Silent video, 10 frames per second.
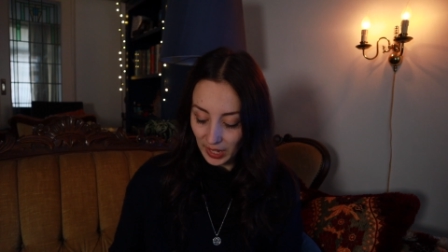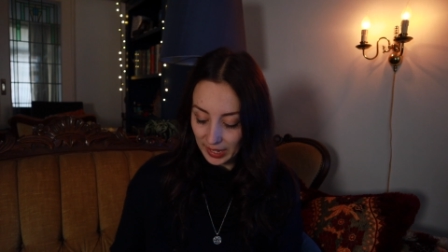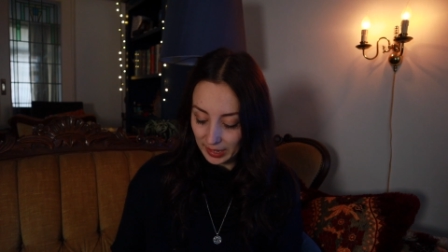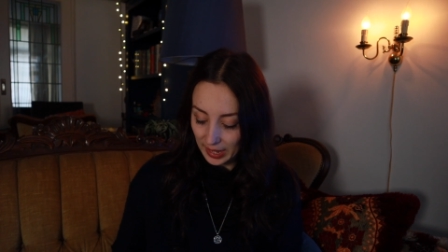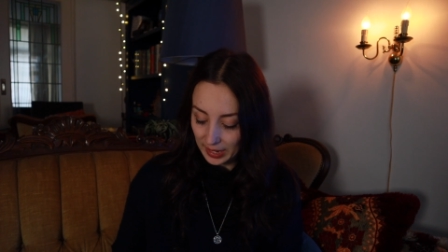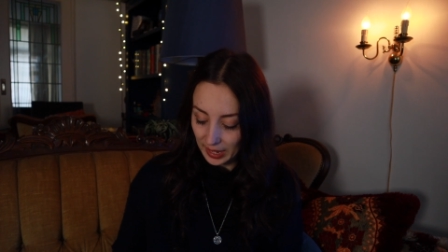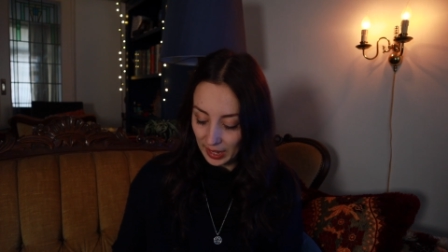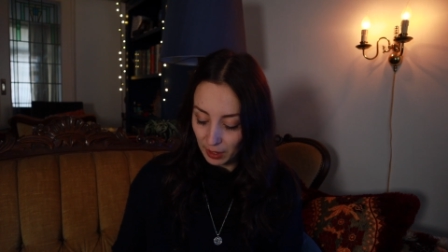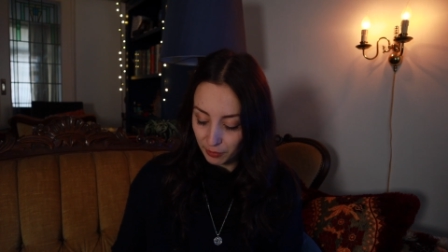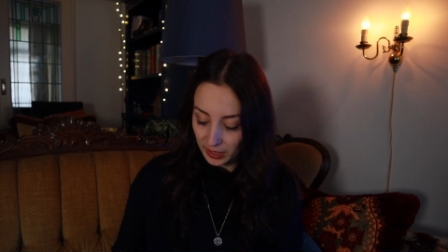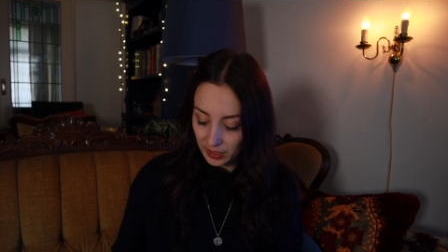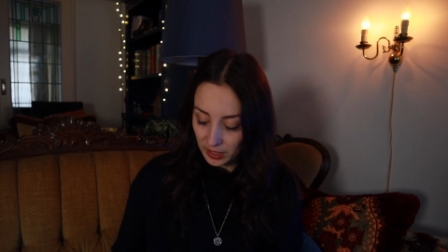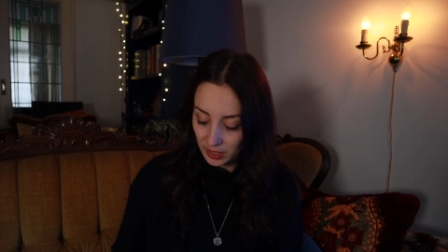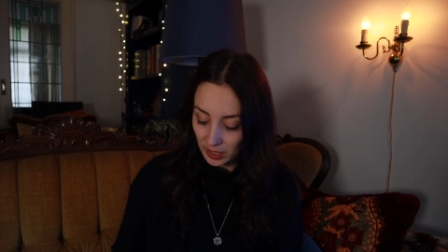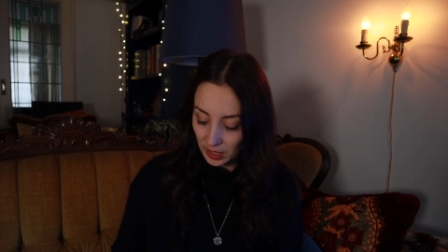And then I have
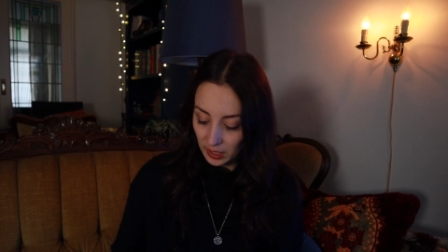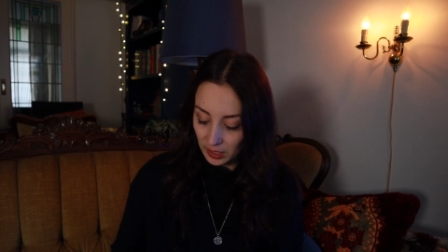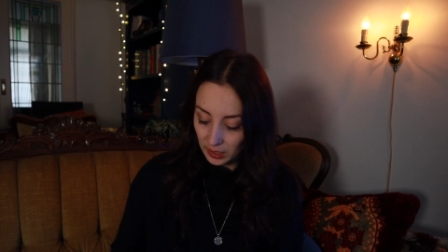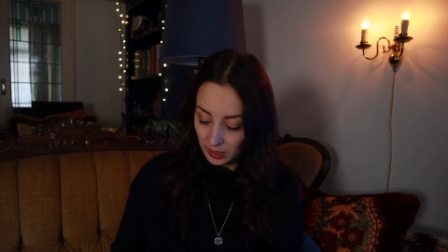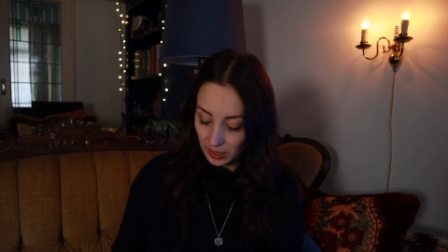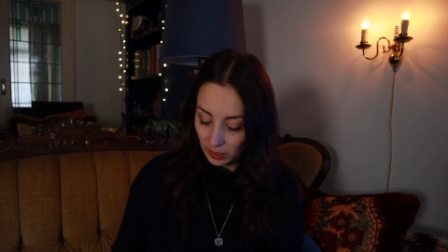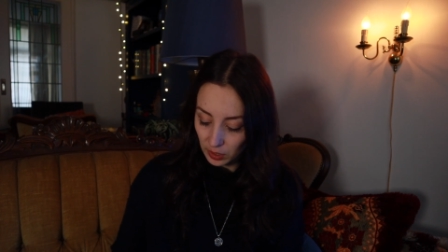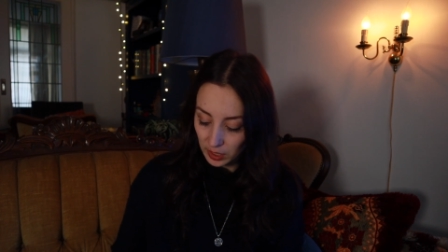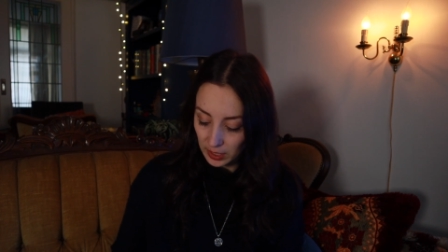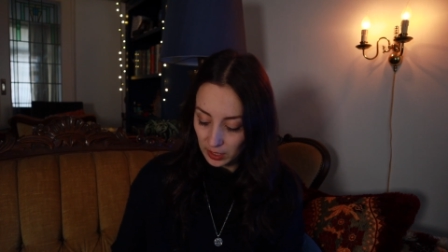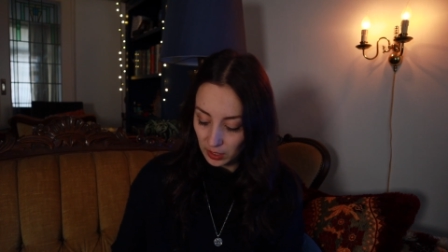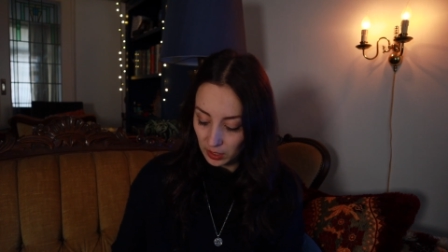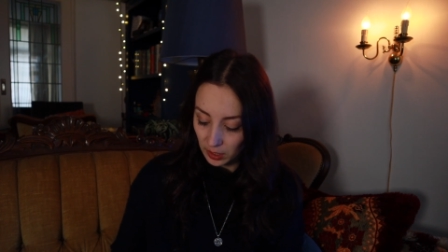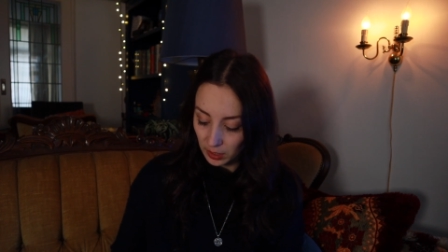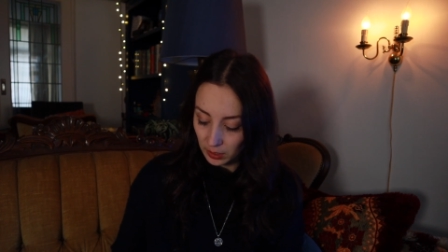its little
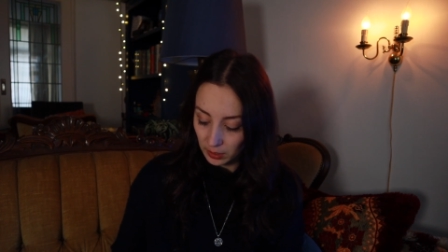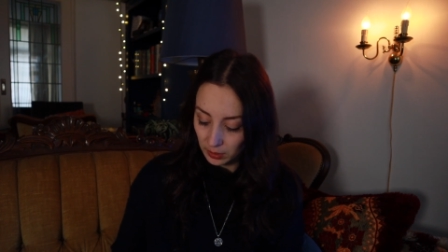sister,